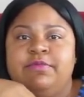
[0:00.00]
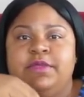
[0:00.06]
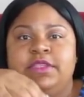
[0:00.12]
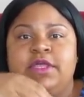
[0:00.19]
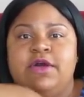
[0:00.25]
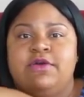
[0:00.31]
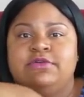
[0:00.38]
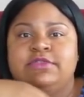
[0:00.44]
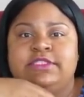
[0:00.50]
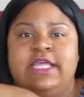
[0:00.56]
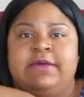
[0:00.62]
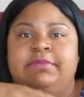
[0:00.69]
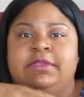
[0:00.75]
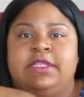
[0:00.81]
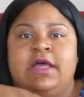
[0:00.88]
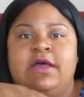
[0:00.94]
but those
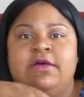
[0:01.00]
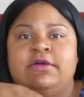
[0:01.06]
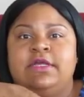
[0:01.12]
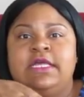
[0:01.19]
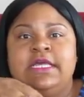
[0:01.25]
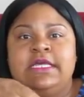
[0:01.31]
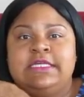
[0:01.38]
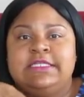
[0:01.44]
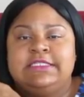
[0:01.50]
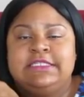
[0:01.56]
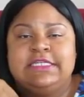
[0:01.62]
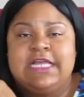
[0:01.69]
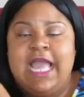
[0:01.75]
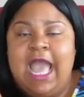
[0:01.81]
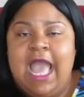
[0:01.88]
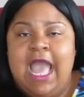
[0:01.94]
that belong to
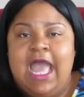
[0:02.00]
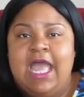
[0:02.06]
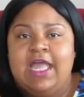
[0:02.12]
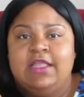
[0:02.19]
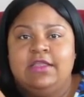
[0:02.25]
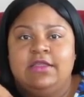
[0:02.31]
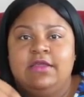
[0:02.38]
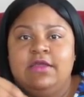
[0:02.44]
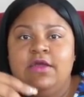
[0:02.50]
God